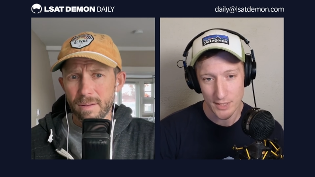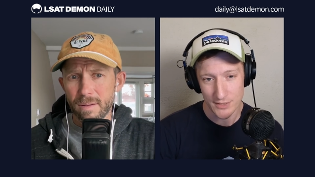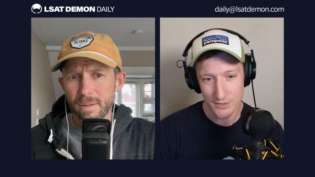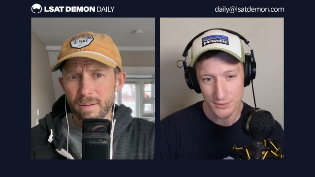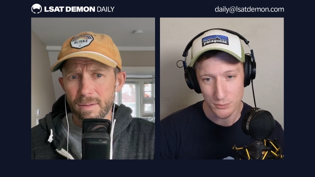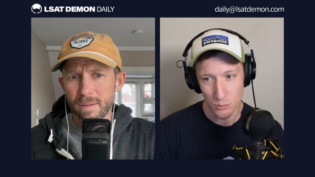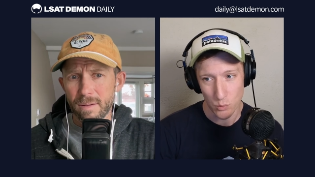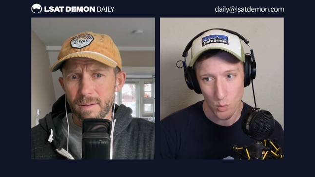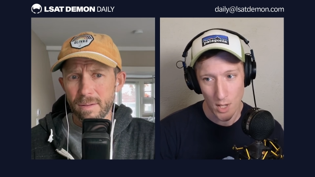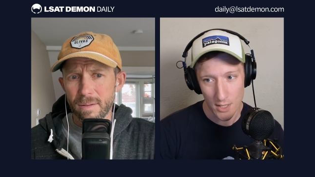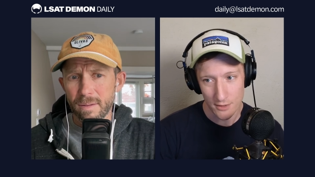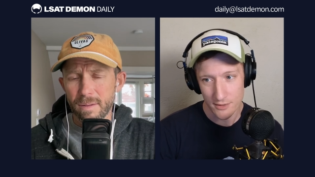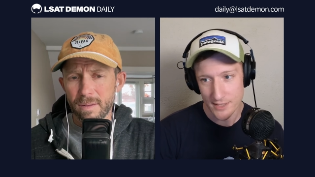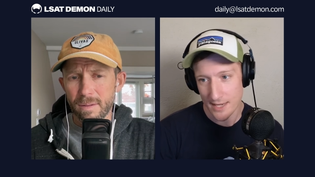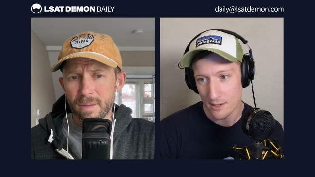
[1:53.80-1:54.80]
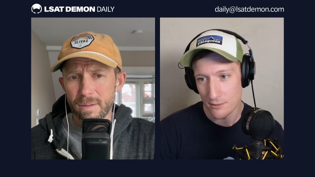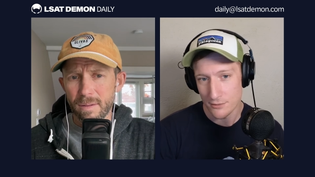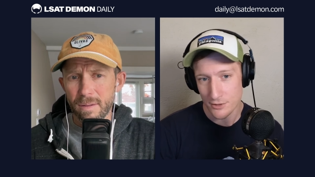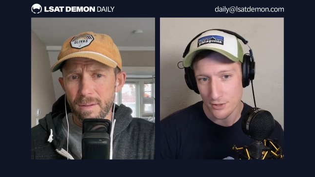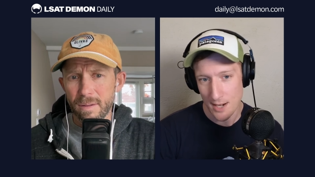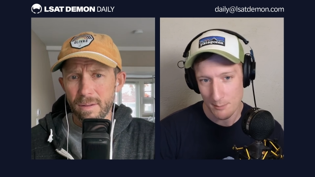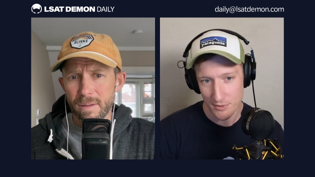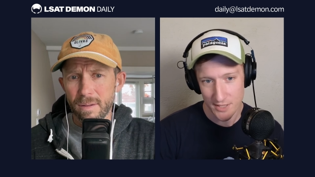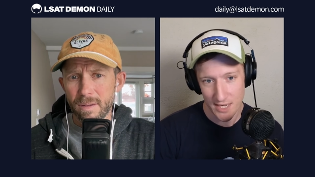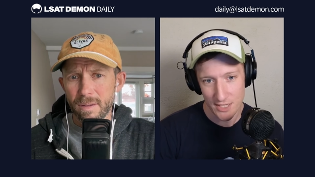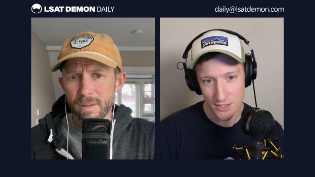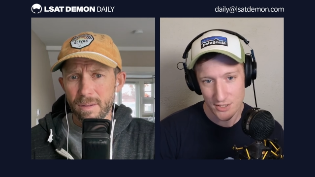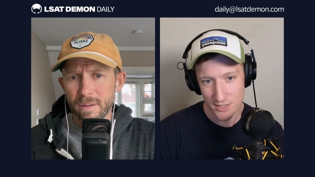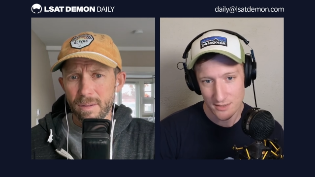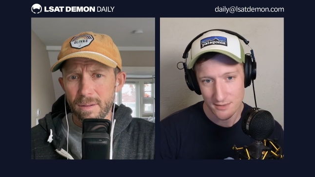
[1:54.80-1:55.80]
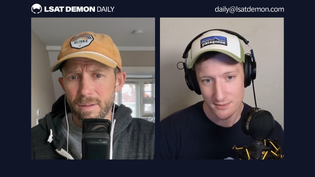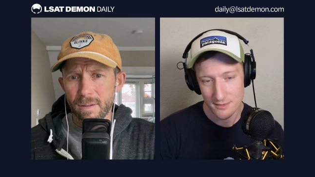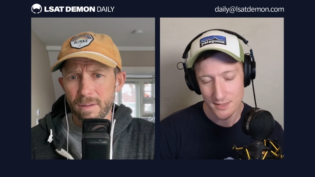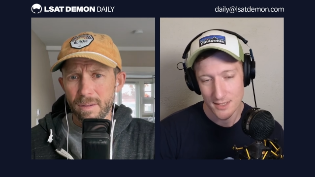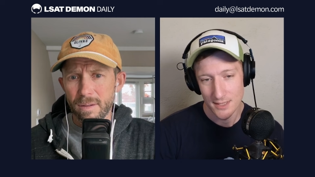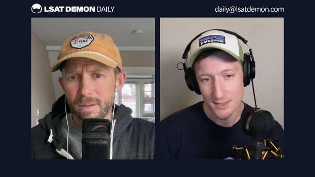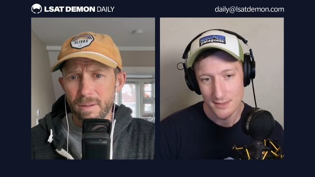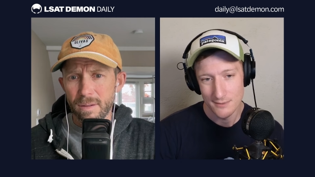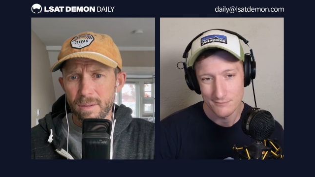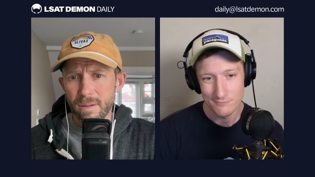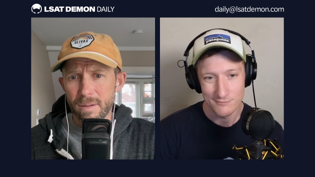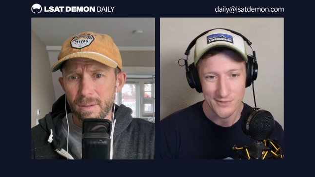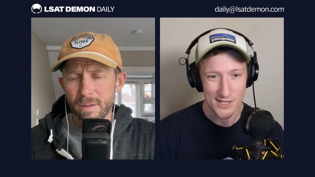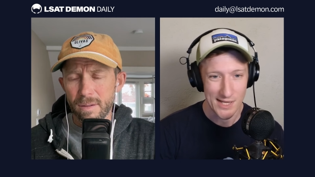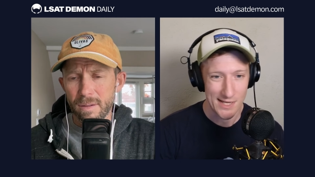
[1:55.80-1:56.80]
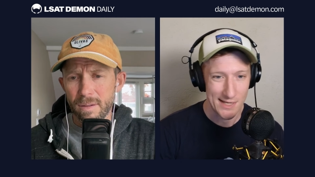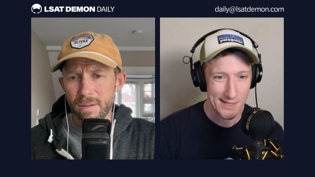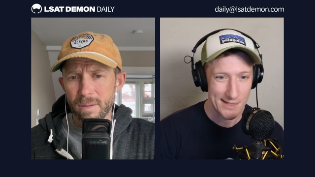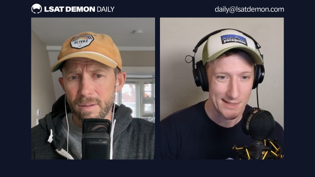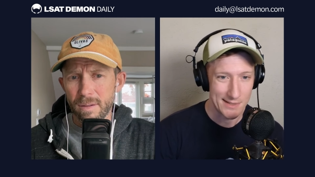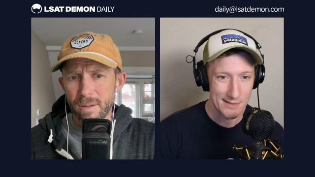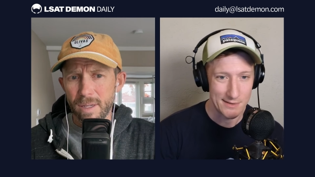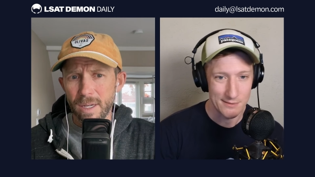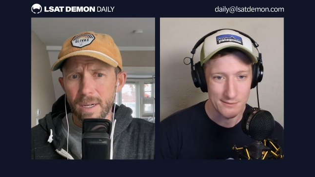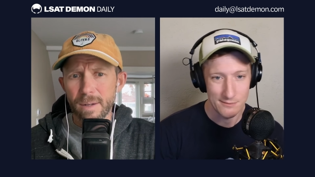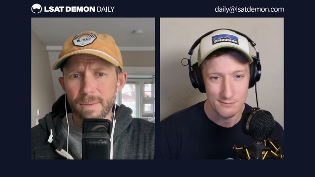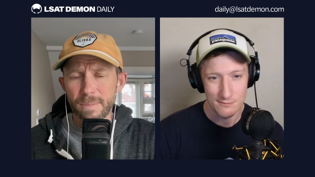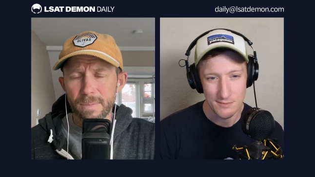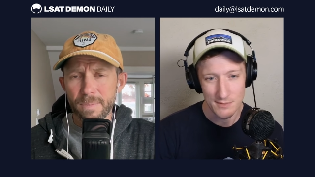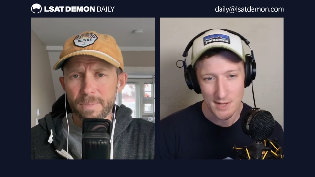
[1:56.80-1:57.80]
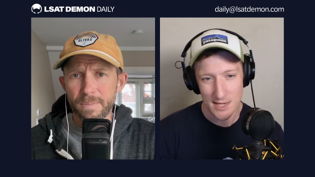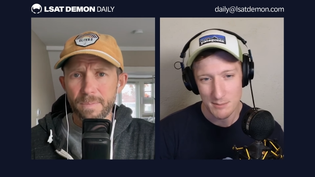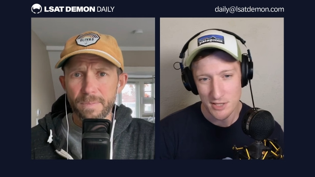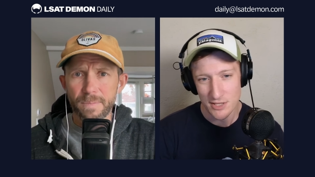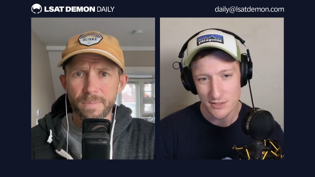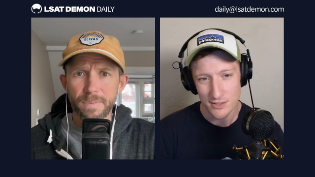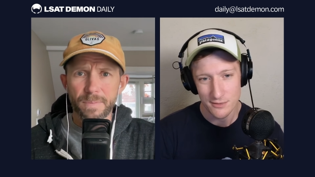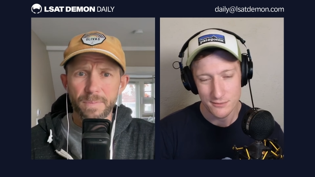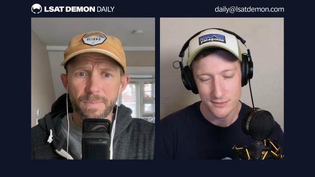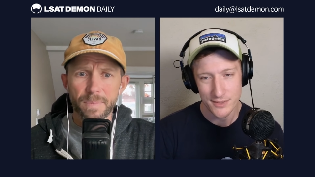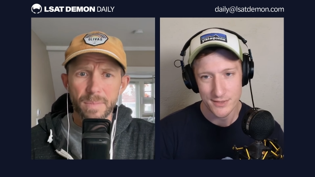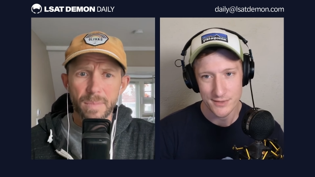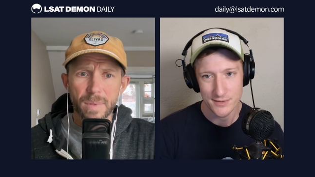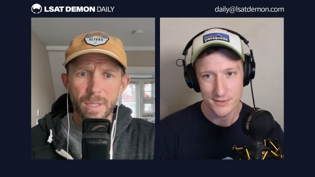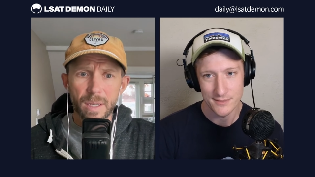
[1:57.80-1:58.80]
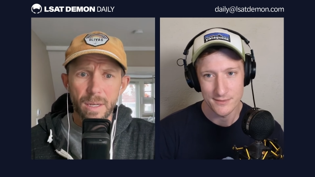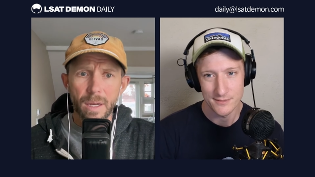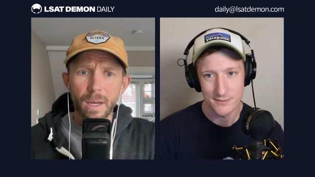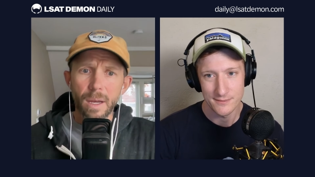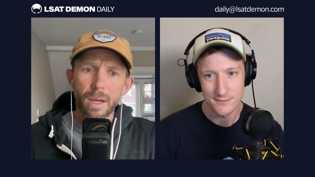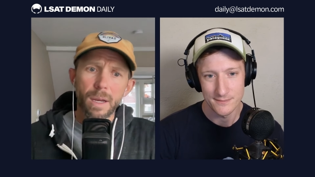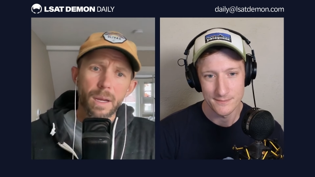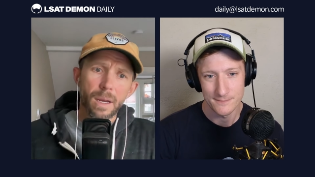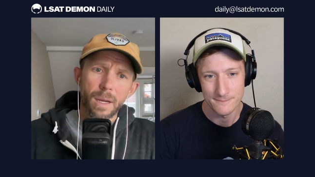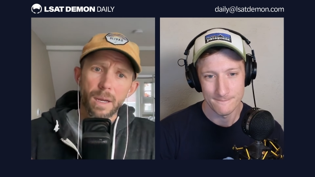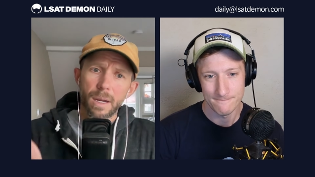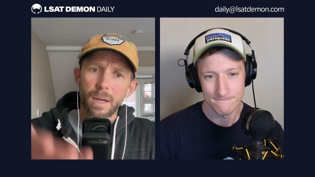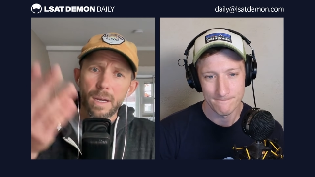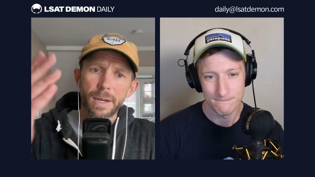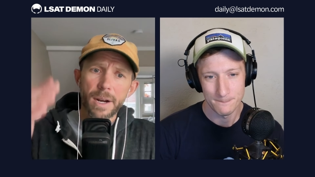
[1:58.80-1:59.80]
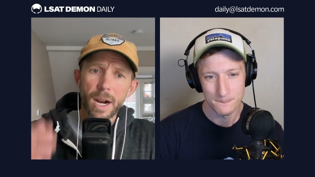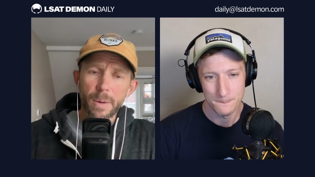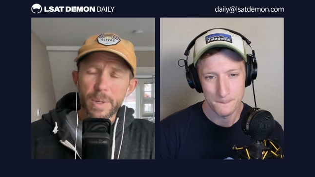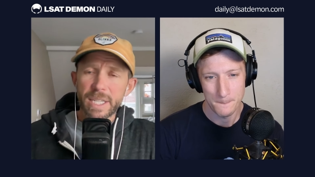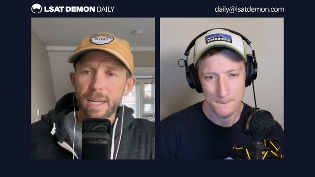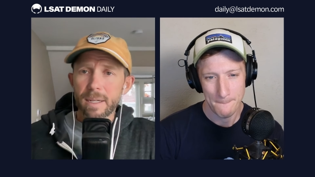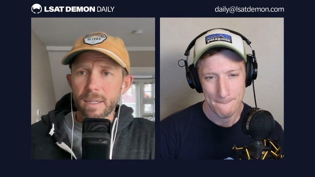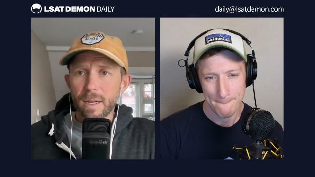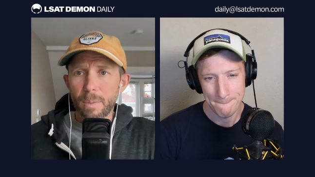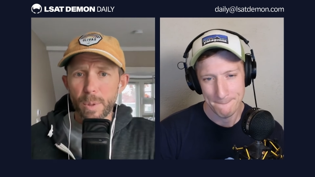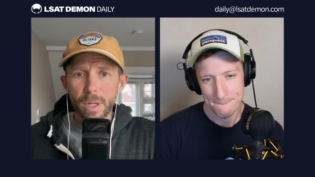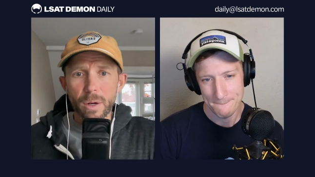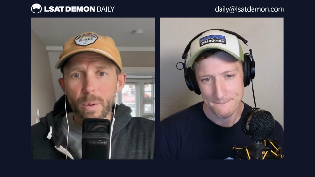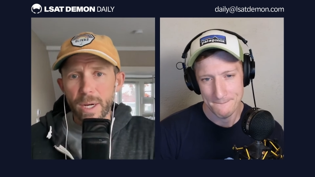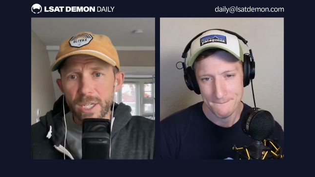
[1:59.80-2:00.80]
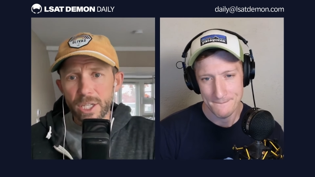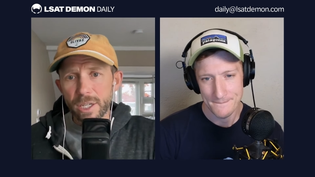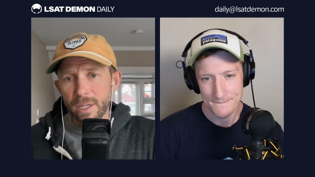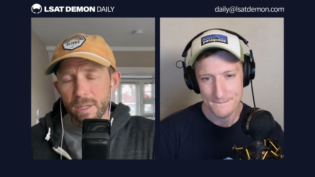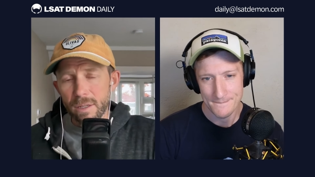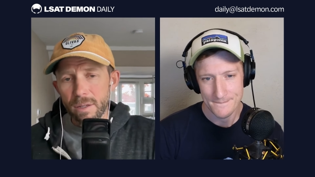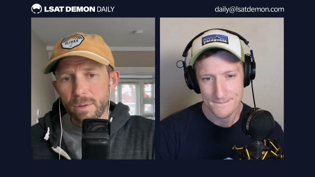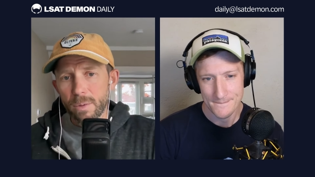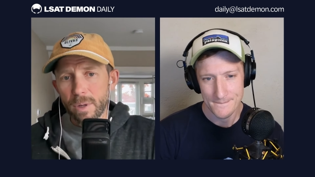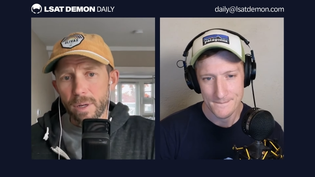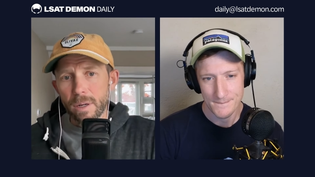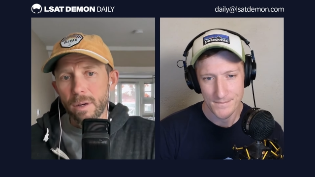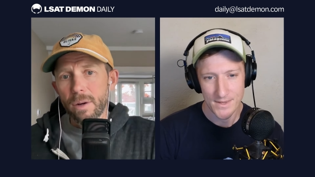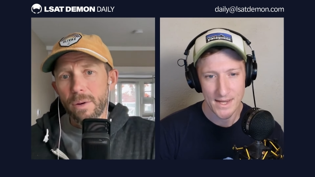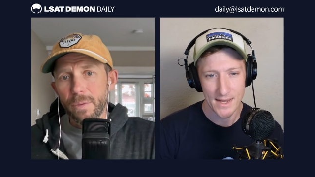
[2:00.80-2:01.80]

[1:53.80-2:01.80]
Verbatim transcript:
Speaker 1: to water down your application, then yeah. maybe you don't.
Speaker 2: Anonymous has a couple of questions. You want to yeah.